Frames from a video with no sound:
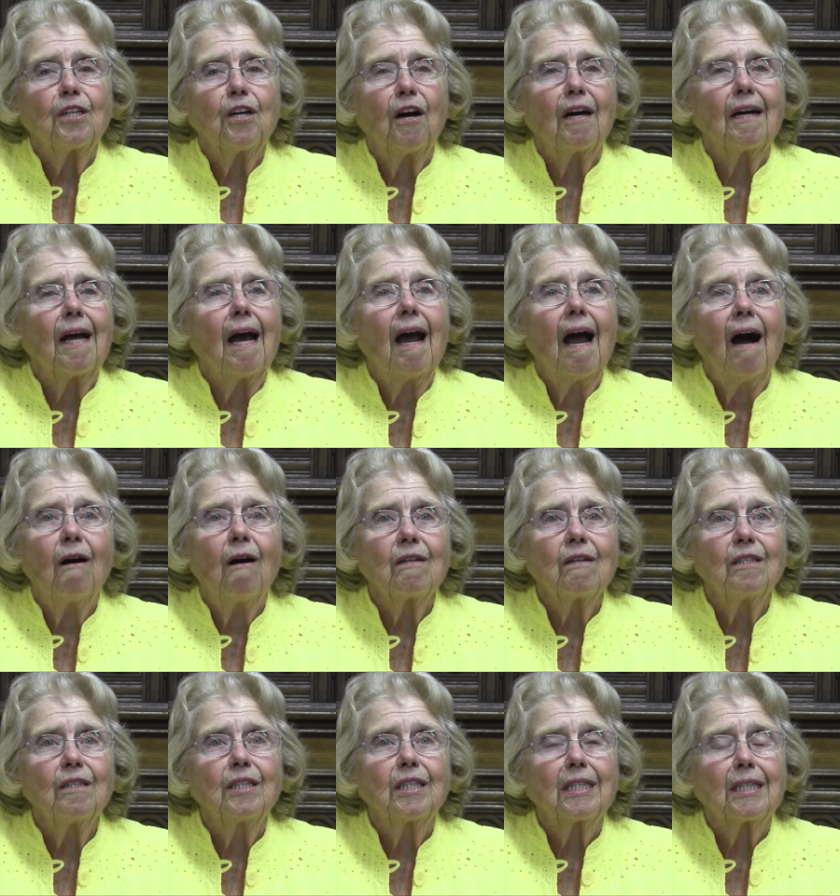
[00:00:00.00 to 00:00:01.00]
on how
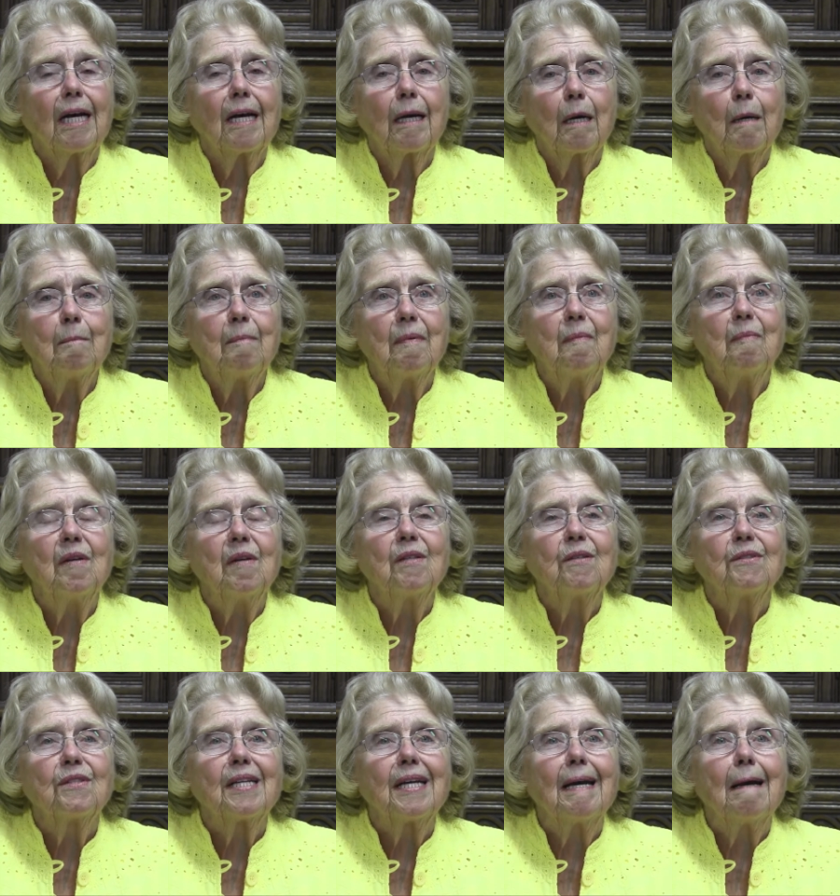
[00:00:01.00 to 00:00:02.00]
to set up a
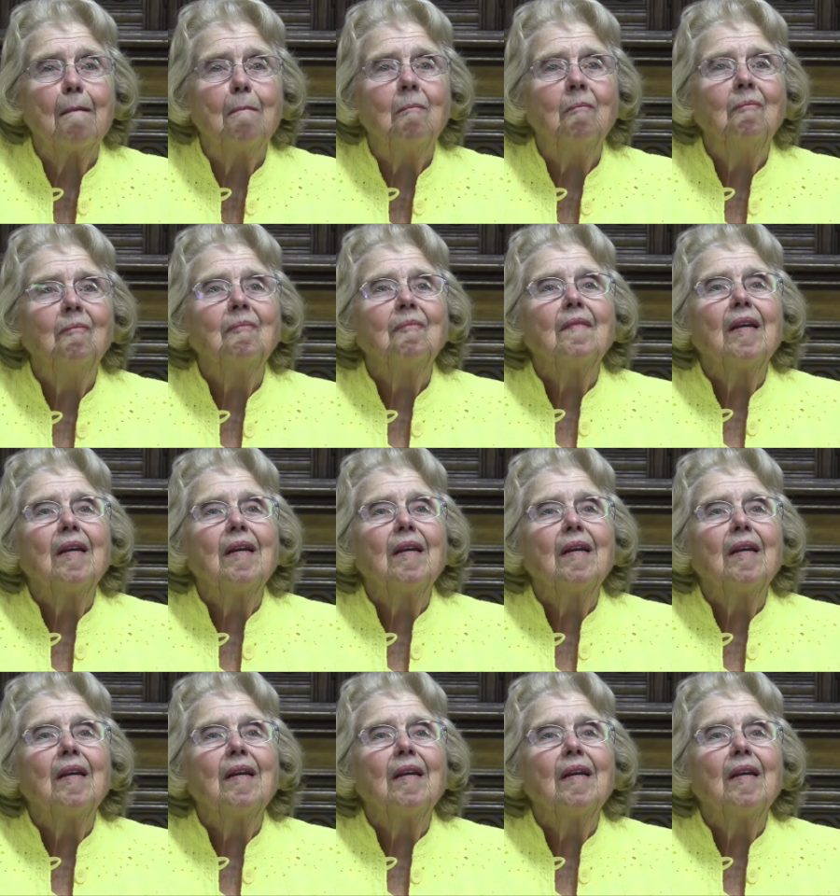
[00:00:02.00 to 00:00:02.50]
museum,